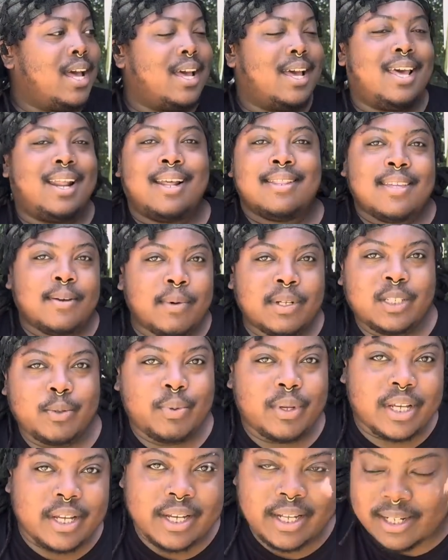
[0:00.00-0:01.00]
And I think we should be
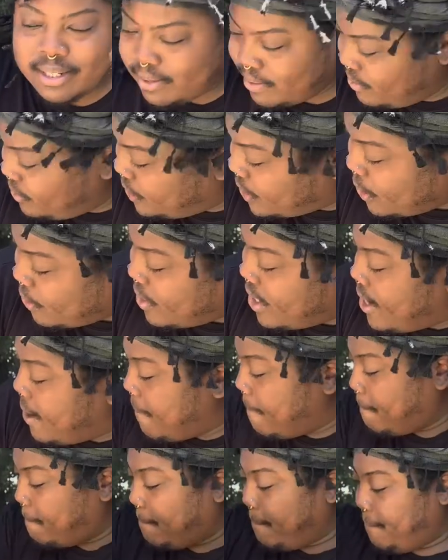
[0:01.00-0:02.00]
good.
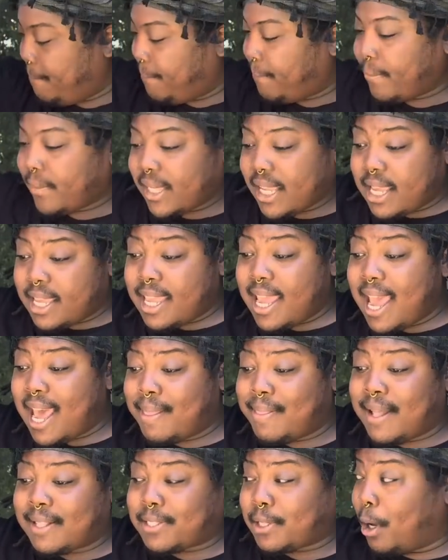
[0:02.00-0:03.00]
So yeah,
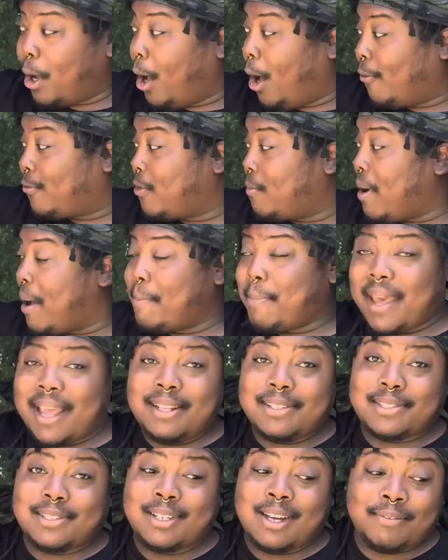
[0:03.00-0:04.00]
that's all for my
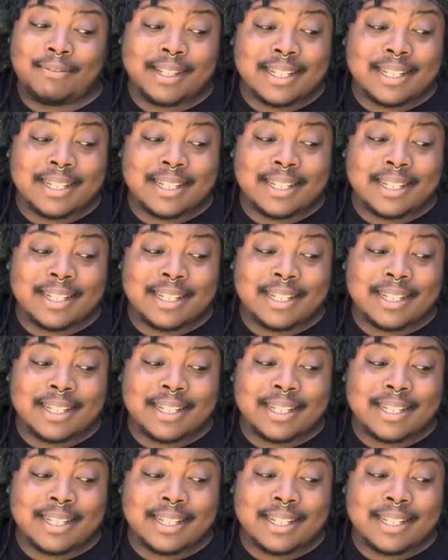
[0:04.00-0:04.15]
paint stuff.